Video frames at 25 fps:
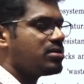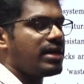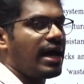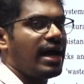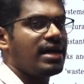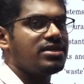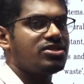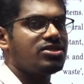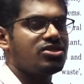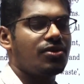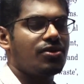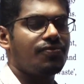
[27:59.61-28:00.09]
The
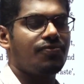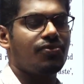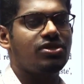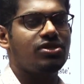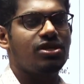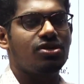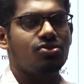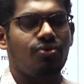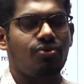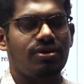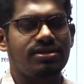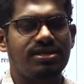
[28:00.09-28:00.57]
answer for
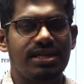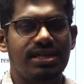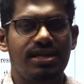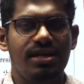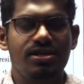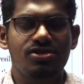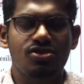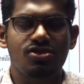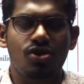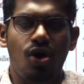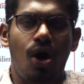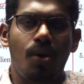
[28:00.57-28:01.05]
this question
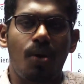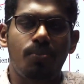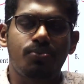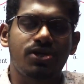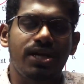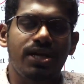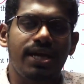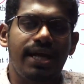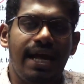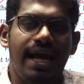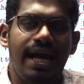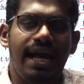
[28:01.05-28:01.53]
is
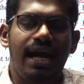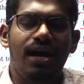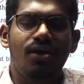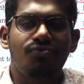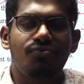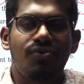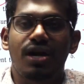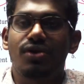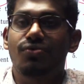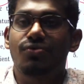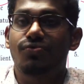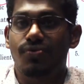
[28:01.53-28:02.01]
option A,
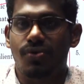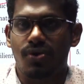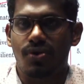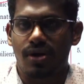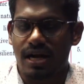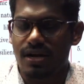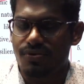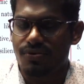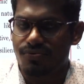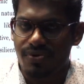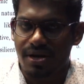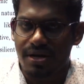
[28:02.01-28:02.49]
1, 4
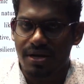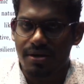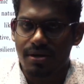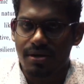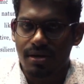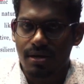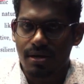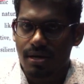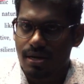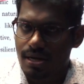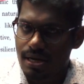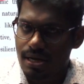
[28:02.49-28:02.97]
and 5.
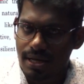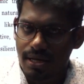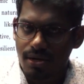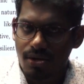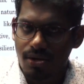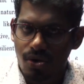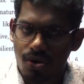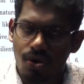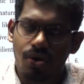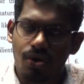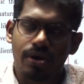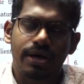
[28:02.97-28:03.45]
Clear?
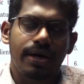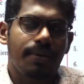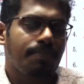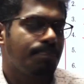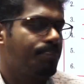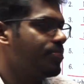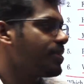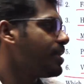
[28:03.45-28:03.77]
Okay.